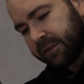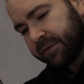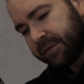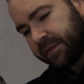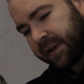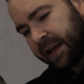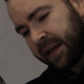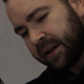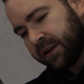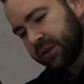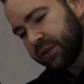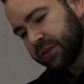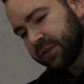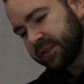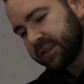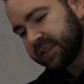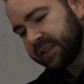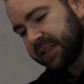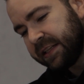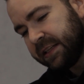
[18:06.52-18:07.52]
van der
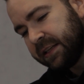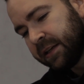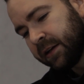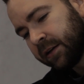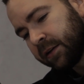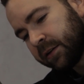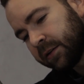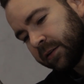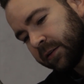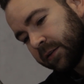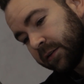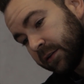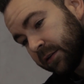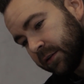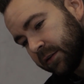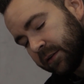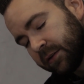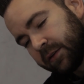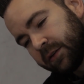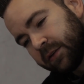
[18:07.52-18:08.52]
Zee.
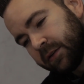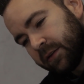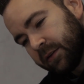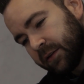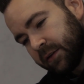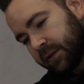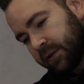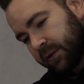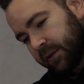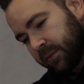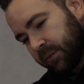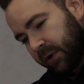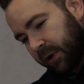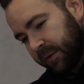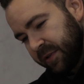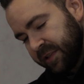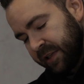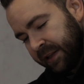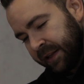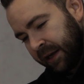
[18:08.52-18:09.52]
Probably
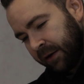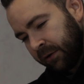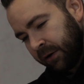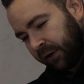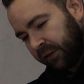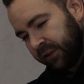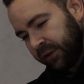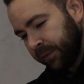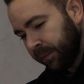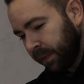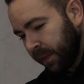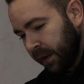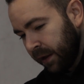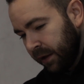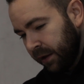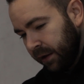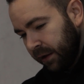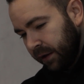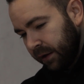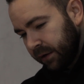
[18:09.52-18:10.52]
saying that wrong too.
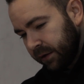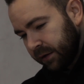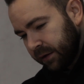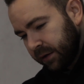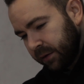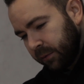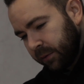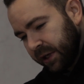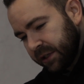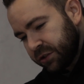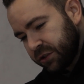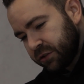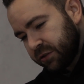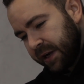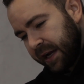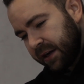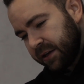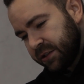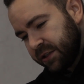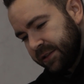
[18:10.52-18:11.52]
What
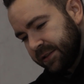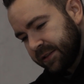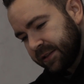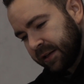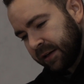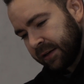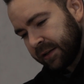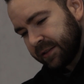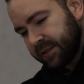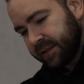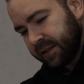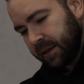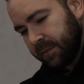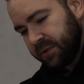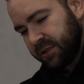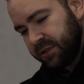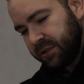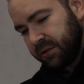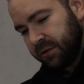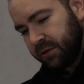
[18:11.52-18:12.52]
strategies,
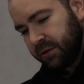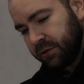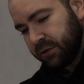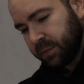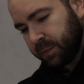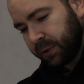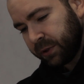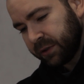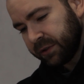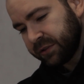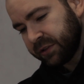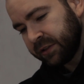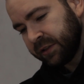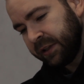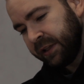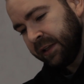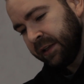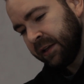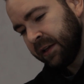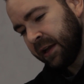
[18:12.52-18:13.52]
concepts do you use
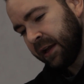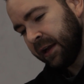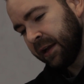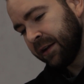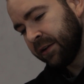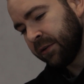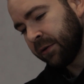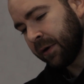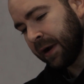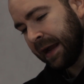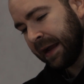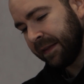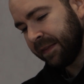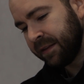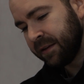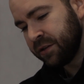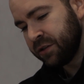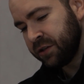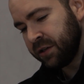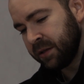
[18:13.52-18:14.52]
personally and or at
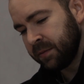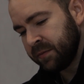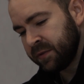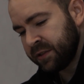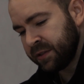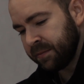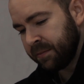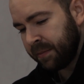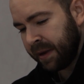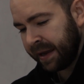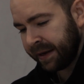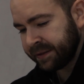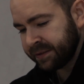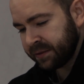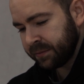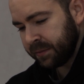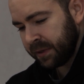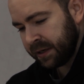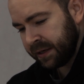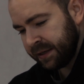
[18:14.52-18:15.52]
the gym to
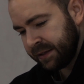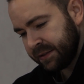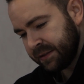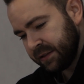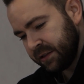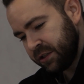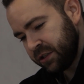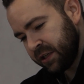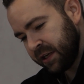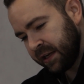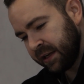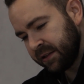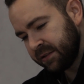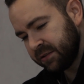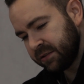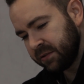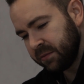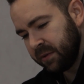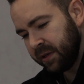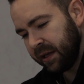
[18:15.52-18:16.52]
maximize the chance
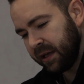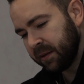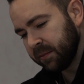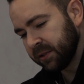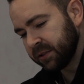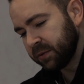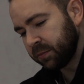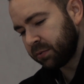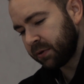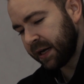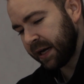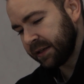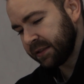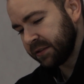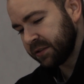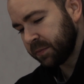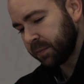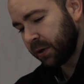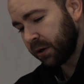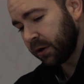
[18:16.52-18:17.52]
to be able to
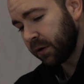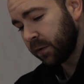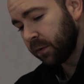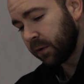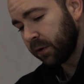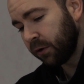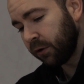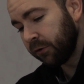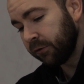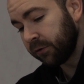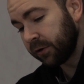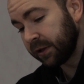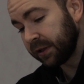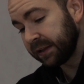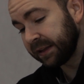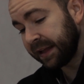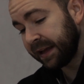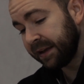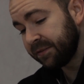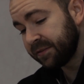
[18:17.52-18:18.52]
practice parkour over a
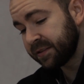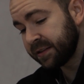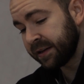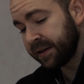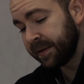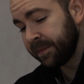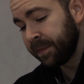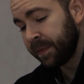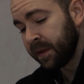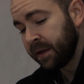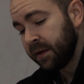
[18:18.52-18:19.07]
lifetime